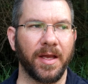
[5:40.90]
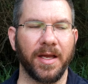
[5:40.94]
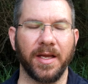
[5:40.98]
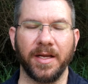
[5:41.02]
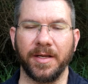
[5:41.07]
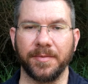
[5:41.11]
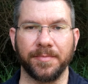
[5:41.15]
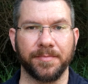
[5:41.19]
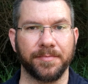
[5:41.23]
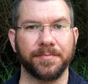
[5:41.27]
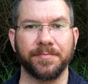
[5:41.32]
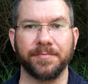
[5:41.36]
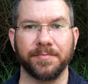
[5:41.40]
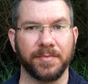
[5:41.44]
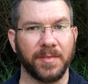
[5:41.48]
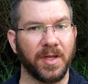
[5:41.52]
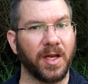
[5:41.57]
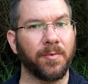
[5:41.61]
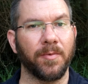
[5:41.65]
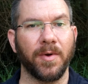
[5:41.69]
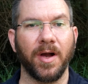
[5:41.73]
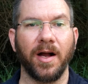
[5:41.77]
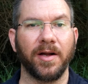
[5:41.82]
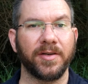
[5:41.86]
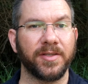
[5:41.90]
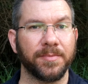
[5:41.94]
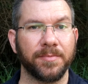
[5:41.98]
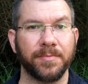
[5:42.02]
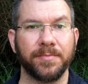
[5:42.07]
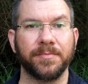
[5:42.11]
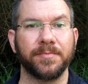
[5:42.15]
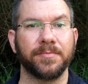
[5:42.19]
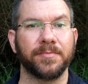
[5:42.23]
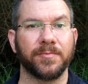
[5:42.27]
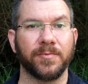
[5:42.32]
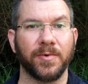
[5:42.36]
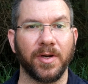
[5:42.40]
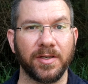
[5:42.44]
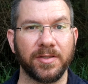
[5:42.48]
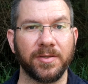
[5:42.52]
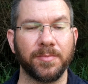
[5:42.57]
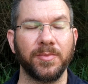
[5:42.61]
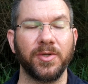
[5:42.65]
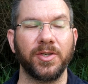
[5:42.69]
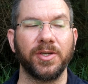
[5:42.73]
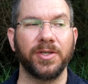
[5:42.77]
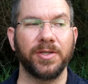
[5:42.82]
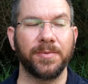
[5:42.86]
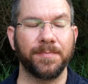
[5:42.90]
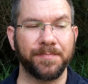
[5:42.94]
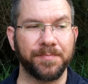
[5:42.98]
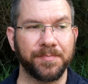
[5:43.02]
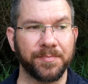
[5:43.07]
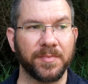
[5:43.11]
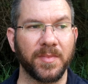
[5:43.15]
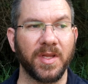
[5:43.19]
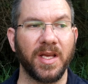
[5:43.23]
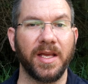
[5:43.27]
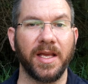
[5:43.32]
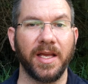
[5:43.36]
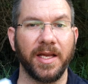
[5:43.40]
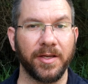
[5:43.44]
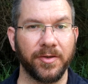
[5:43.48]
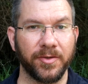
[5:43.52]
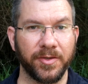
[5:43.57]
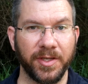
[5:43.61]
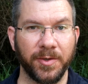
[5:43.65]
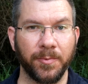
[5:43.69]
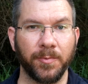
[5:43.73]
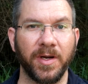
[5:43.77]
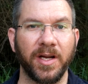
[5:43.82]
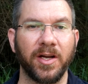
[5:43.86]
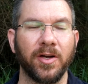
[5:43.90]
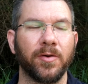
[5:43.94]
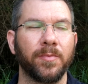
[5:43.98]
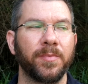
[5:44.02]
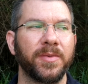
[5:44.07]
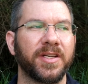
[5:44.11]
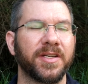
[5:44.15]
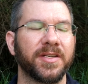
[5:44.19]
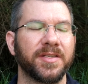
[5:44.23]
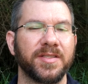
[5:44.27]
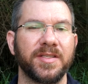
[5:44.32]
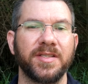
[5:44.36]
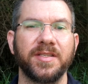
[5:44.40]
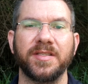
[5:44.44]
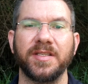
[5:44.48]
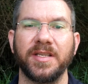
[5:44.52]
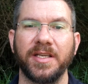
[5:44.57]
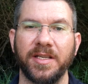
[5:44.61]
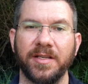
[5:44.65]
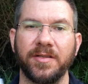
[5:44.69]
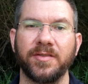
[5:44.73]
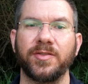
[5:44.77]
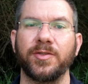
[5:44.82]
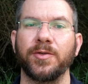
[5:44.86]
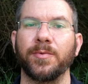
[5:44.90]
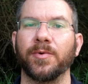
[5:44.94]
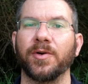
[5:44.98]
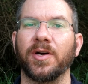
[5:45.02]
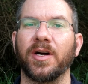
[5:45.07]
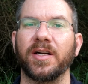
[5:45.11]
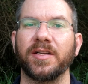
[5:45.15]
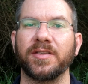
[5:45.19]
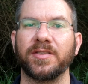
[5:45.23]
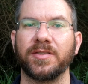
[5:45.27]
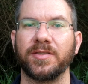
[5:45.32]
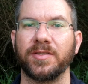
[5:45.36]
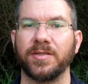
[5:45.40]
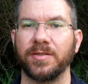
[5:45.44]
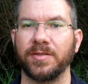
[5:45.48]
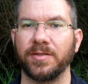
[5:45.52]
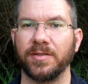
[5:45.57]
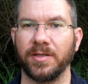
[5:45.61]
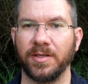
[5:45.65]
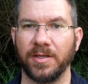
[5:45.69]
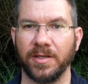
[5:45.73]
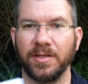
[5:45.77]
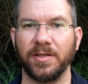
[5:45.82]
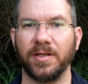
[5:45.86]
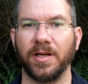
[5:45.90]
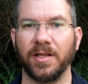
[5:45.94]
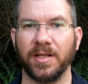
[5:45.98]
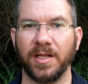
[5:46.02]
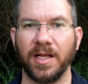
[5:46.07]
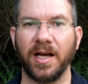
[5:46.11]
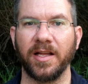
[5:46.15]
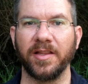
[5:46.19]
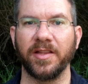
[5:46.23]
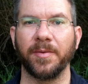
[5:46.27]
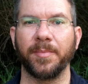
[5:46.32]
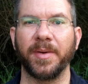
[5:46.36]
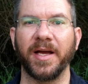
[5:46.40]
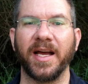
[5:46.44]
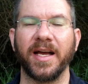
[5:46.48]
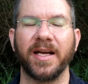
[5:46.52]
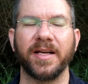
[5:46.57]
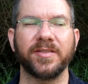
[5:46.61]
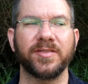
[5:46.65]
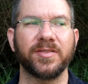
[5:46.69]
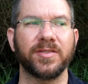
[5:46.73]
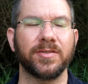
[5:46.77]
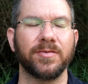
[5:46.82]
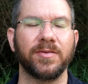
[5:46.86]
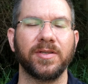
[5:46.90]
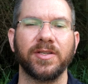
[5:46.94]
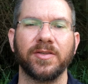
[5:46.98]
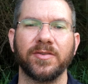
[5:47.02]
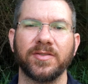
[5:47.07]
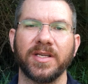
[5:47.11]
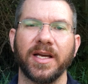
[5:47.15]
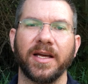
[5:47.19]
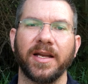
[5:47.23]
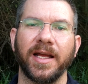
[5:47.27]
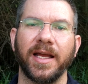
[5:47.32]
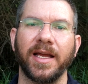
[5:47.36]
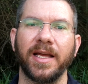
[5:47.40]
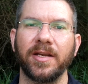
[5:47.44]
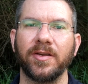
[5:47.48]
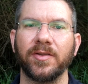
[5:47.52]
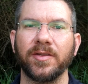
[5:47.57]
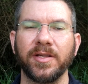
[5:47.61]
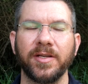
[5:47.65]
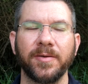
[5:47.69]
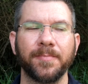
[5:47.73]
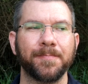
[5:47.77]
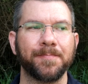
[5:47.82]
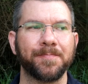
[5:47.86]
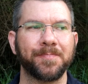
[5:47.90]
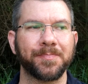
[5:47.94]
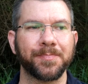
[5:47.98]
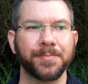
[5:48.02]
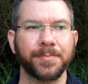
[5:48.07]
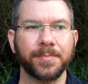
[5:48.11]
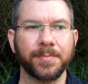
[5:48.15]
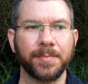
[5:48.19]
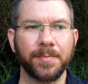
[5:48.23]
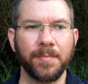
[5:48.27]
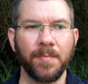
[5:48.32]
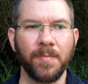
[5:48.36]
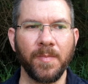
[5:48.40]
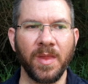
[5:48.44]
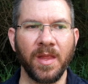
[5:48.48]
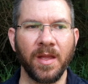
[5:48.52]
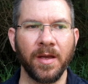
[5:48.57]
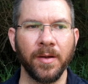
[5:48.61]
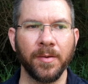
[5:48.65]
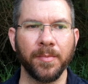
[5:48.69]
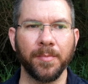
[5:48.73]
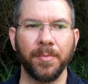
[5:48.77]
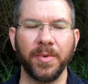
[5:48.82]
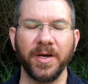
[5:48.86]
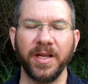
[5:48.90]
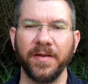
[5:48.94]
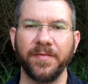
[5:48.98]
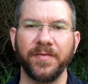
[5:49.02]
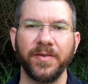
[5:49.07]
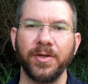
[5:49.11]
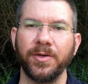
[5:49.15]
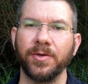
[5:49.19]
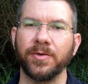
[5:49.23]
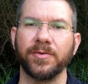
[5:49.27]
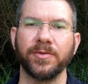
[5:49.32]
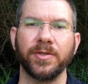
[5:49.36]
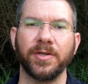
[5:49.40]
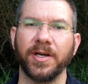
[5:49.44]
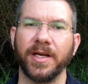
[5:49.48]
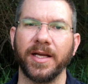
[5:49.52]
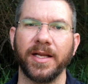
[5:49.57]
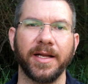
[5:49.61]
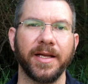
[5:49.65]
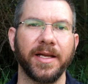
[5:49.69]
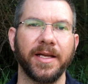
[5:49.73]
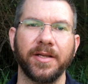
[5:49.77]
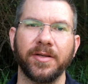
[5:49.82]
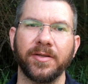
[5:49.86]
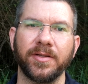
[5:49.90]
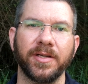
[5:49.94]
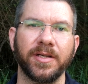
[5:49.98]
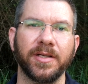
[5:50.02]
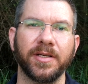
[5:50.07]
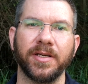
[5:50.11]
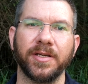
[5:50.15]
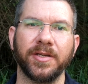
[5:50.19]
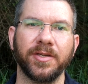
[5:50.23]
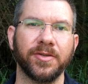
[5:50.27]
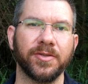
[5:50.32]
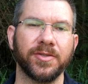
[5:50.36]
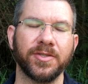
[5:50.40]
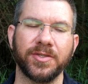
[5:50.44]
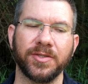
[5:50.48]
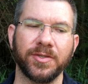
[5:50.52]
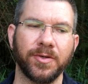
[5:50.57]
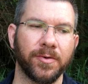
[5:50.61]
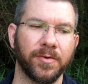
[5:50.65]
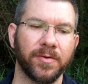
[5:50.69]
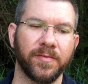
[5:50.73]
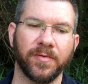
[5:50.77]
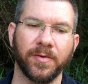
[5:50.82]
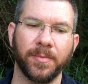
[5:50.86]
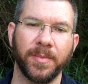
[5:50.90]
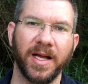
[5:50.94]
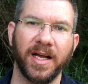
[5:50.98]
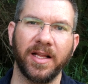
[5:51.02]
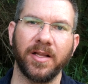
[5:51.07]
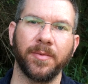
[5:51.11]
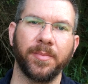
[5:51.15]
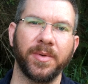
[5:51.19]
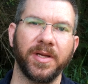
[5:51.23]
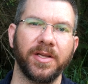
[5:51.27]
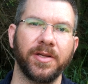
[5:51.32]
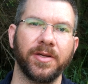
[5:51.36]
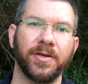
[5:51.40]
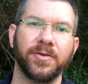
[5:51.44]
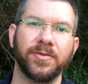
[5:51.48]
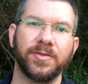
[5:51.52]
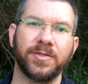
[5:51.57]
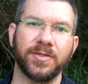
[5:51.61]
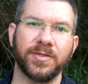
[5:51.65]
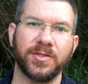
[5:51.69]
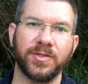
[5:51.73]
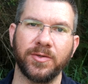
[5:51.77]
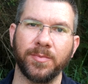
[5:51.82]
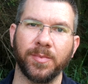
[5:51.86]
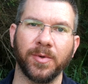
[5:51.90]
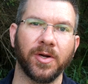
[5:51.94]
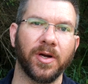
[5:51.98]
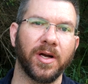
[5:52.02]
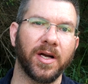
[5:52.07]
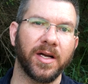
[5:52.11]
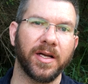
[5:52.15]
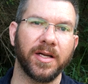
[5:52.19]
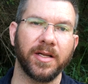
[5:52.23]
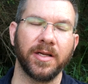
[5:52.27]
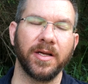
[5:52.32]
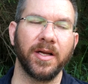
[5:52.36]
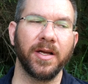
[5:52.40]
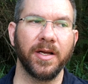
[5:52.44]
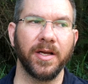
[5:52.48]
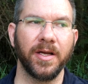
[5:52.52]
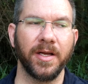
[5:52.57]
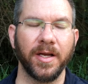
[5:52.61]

it rocked him good. He handled it well because he's eaten super hots a lot in the past, so he knows how to handle it. But if you don't know how to handle it and you're just going from jalapeno to super hot,